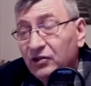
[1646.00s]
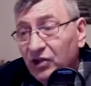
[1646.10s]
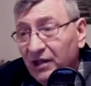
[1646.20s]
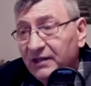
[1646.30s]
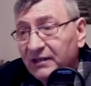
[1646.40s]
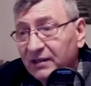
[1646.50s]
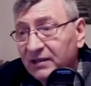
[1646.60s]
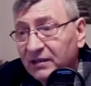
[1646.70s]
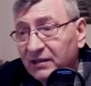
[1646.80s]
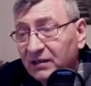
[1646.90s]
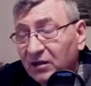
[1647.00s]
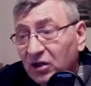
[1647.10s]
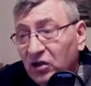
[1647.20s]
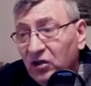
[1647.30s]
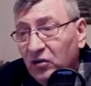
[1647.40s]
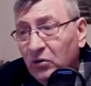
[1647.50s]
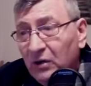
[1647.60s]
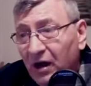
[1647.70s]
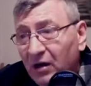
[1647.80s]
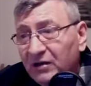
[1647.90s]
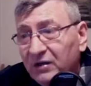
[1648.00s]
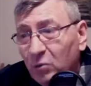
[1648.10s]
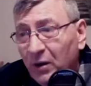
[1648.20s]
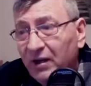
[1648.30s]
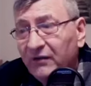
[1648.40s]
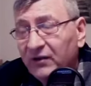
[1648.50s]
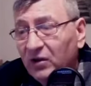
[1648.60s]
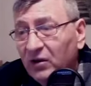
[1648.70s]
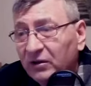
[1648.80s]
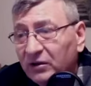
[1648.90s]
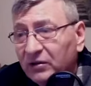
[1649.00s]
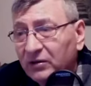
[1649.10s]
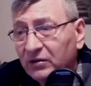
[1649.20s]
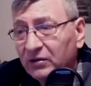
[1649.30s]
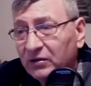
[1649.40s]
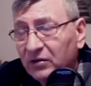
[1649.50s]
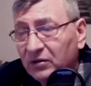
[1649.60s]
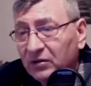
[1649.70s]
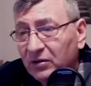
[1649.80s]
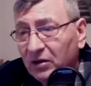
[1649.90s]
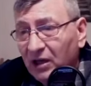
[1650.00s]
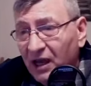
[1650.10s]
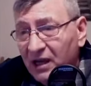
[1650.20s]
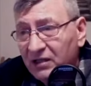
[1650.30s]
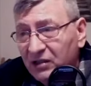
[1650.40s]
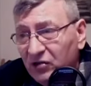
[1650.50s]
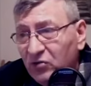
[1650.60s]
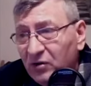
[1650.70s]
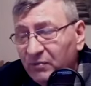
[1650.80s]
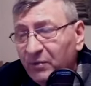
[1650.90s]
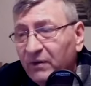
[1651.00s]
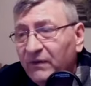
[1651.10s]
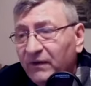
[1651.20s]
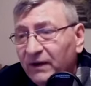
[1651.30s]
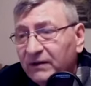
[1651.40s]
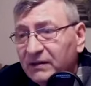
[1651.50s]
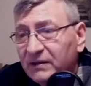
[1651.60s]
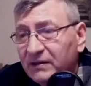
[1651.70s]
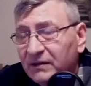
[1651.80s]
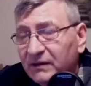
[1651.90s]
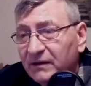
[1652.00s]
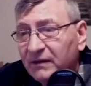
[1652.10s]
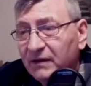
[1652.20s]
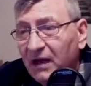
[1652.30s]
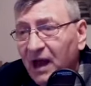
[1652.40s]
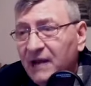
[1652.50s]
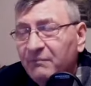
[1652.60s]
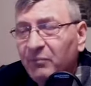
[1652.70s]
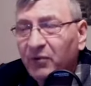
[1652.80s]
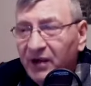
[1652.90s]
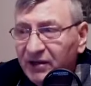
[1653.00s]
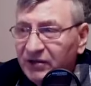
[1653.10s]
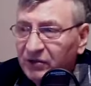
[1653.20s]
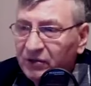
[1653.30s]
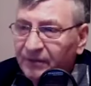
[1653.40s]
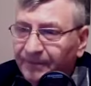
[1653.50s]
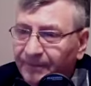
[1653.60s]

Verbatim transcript: Jesus, you are the way of God. And you are perfect. I praise you.